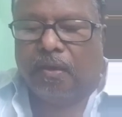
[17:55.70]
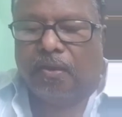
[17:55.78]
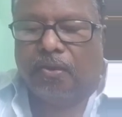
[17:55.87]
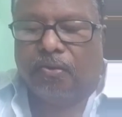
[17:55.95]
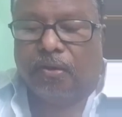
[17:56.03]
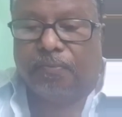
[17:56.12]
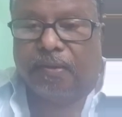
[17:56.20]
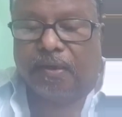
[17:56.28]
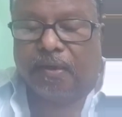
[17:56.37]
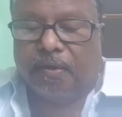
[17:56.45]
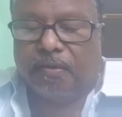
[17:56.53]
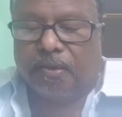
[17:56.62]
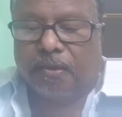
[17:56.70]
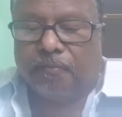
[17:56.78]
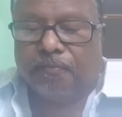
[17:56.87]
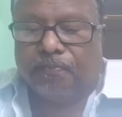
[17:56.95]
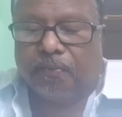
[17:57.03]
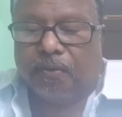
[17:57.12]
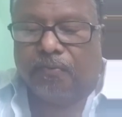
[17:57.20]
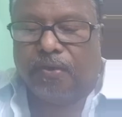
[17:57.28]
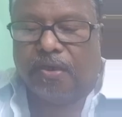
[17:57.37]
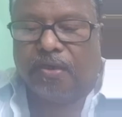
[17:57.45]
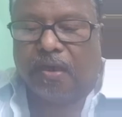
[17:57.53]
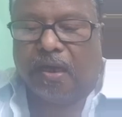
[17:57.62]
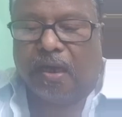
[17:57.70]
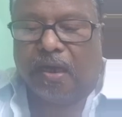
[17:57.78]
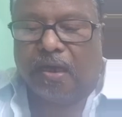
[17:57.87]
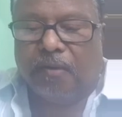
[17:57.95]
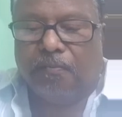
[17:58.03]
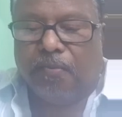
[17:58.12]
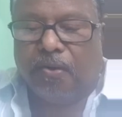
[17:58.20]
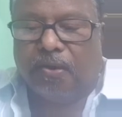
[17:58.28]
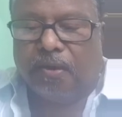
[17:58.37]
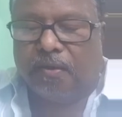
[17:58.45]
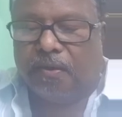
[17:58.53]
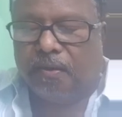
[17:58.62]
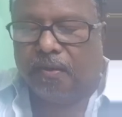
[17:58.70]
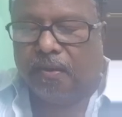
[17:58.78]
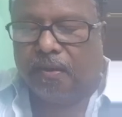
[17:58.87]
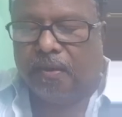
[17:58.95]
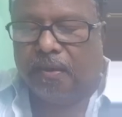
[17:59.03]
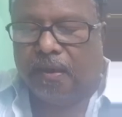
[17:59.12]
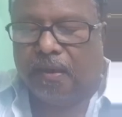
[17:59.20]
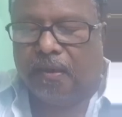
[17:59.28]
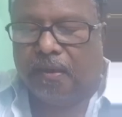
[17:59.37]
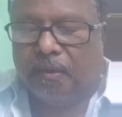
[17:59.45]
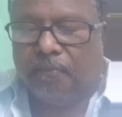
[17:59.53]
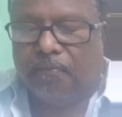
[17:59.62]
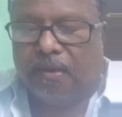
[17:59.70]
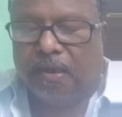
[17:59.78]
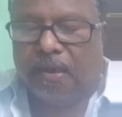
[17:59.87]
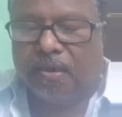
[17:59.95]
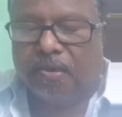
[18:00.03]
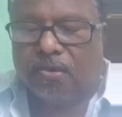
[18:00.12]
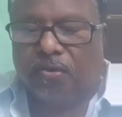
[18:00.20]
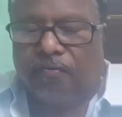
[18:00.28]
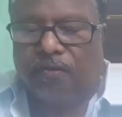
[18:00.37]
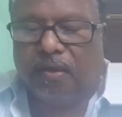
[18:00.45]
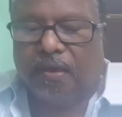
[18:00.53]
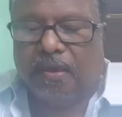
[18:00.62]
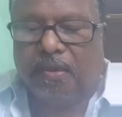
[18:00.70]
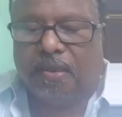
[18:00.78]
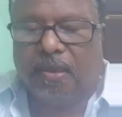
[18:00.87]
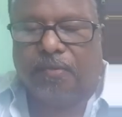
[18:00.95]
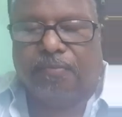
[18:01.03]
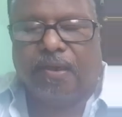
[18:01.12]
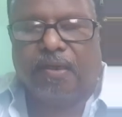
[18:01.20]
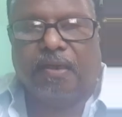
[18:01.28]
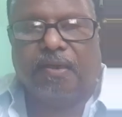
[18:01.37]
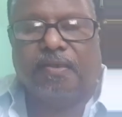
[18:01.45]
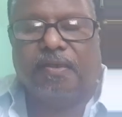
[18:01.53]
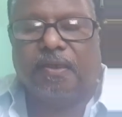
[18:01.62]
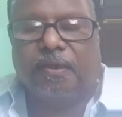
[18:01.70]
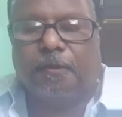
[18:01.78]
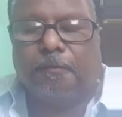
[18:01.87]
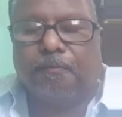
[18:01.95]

during pregnancy, which are important in the maintenance of the healthy pregnancy.